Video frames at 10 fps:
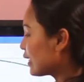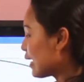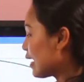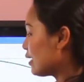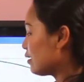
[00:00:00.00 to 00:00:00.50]

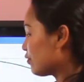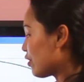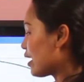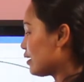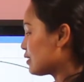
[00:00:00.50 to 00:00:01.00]
can
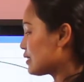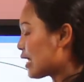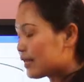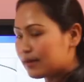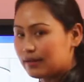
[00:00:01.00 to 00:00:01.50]
ride a
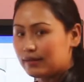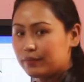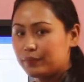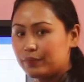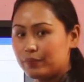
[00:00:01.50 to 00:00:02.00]
cycle.
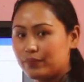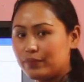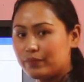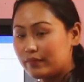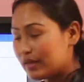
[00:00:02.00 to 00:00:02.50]

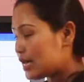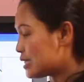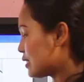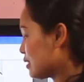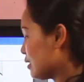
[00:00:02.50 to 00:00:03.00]

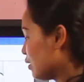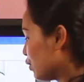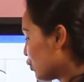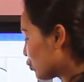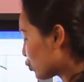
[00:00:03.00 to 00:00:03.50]
Yes,
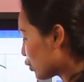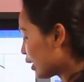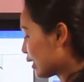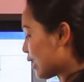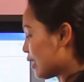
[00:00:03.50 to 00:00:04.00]

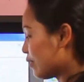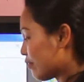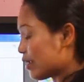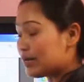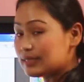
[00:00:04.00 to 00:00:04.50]
Roy can
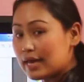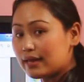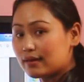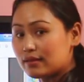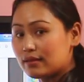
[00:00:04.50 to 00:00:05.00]
ride a
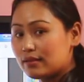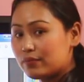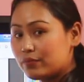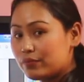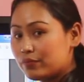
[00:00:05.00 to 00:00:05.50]
cycle.
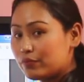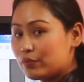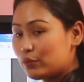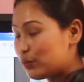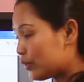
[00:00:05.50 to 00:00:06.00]

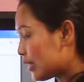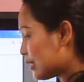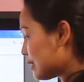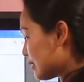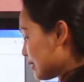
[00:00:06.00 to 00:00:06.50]
We
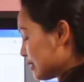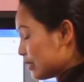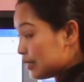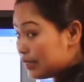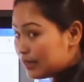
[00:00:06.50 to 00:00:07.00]
can see
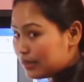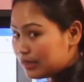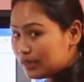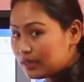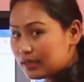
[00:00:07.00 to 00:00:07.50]

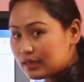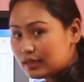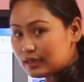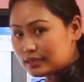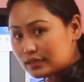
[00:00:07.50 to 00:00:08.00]
clearly,
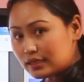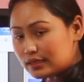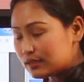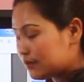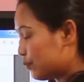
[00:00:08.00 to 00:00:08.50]
isn't
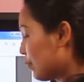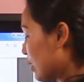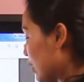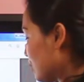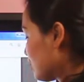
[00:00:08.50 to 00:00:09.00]
it?
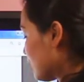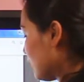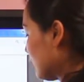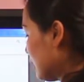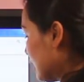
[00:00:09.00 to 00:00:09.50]
And so,